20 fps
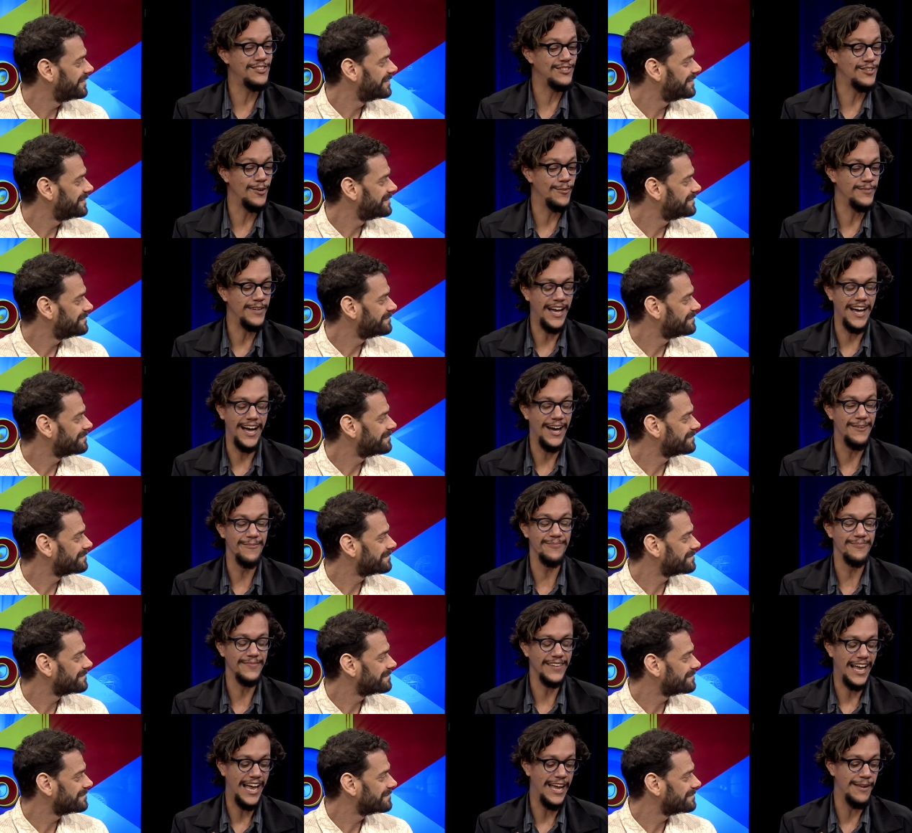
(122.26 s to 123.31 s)
Speaker 1: some
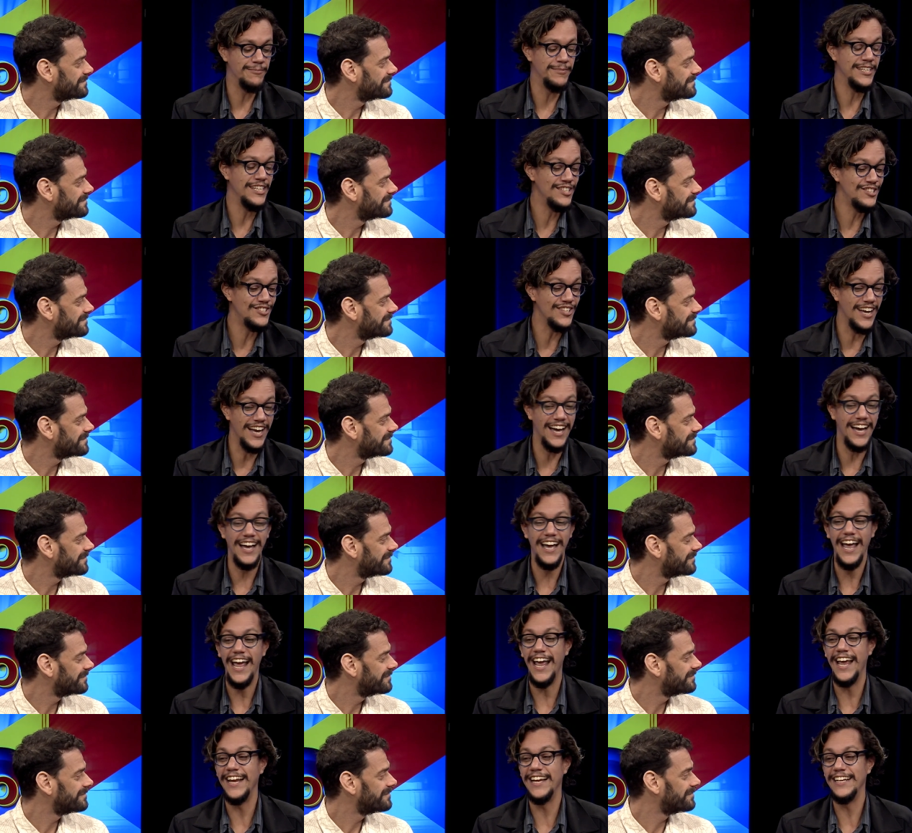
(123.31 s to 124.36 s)
um, amnesia
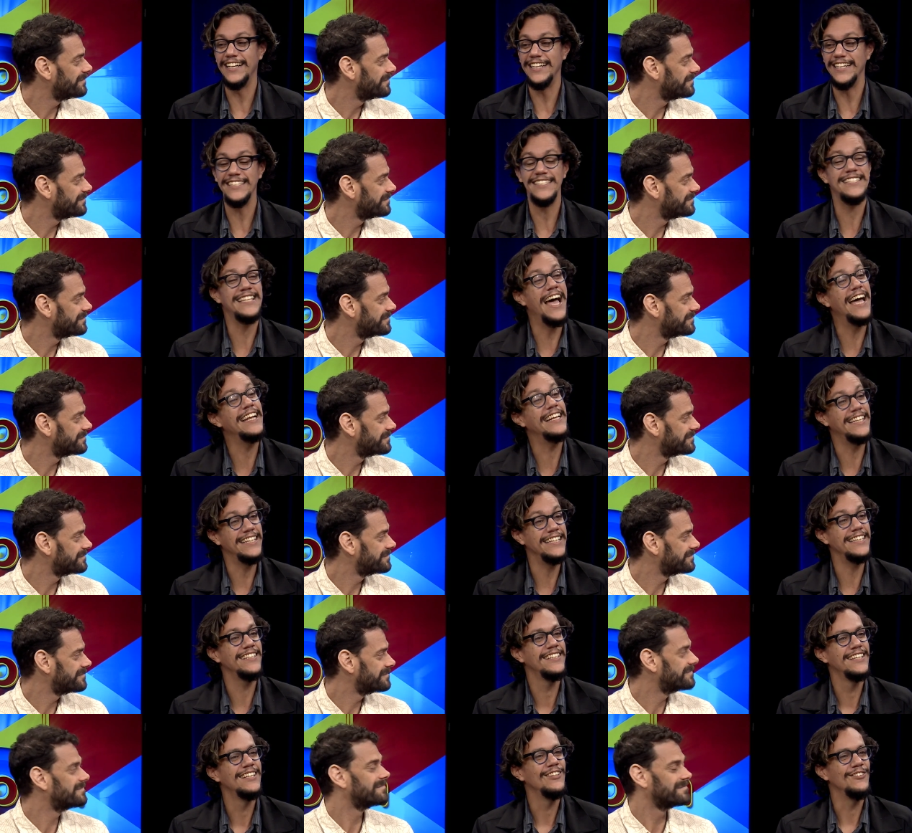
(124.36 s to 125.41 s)
and
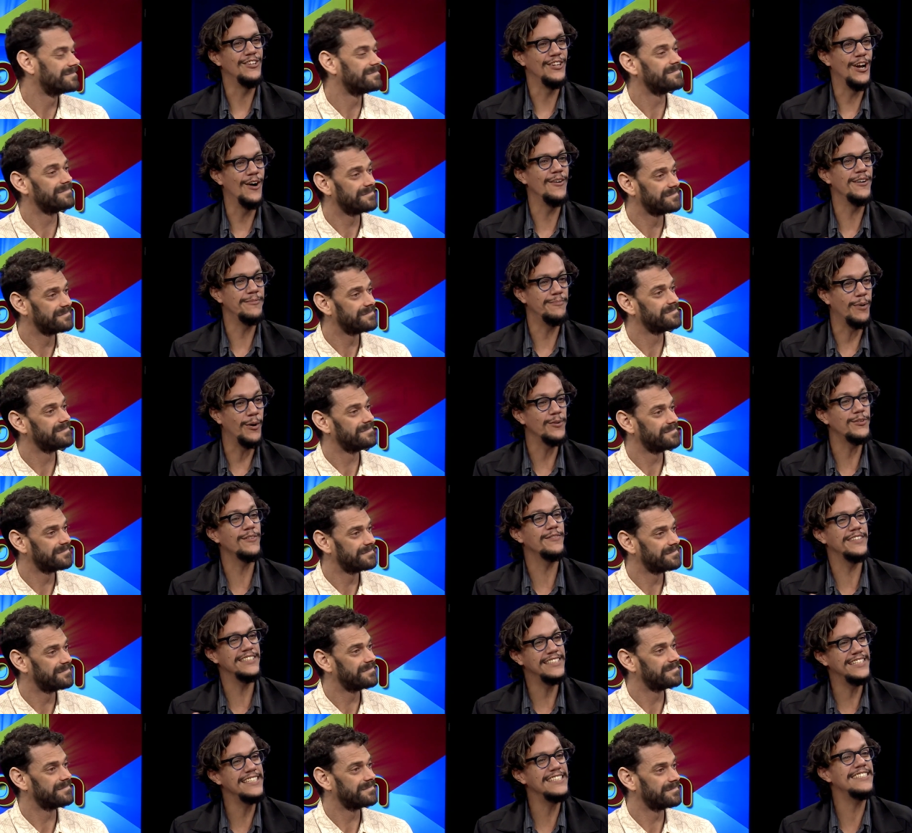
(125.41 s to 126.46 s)
insanity. Uh-huh. You know, uh-huh. it, both
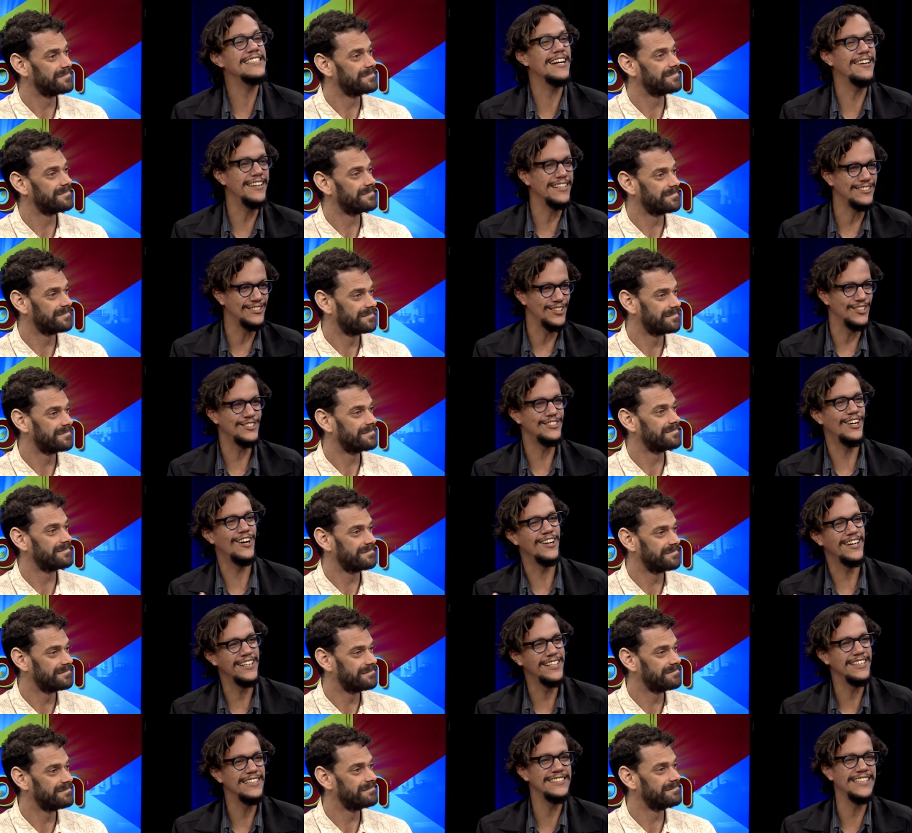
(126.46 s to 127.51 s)
of the, these characters
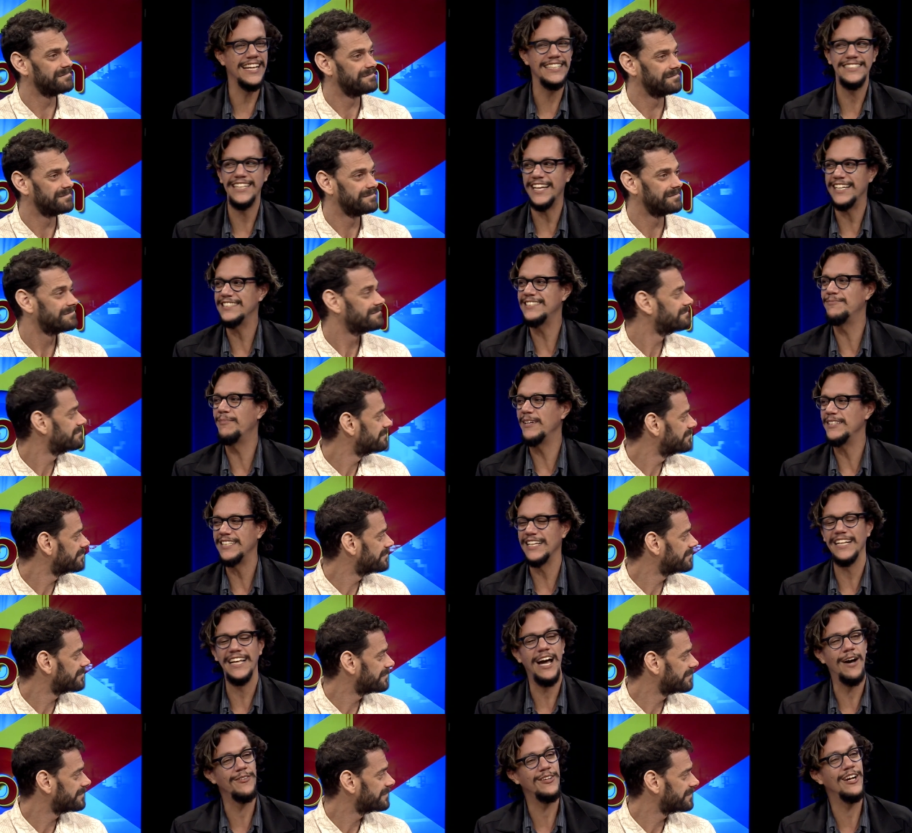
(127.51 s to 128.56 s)
are that that is
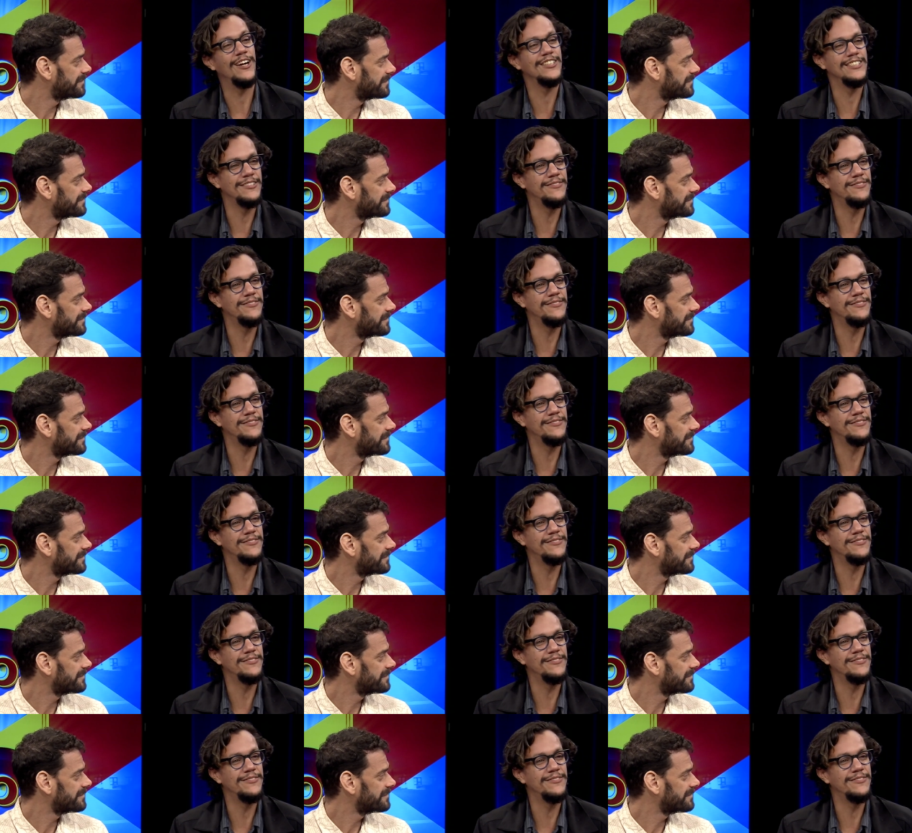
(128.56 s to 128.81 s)
basically how they are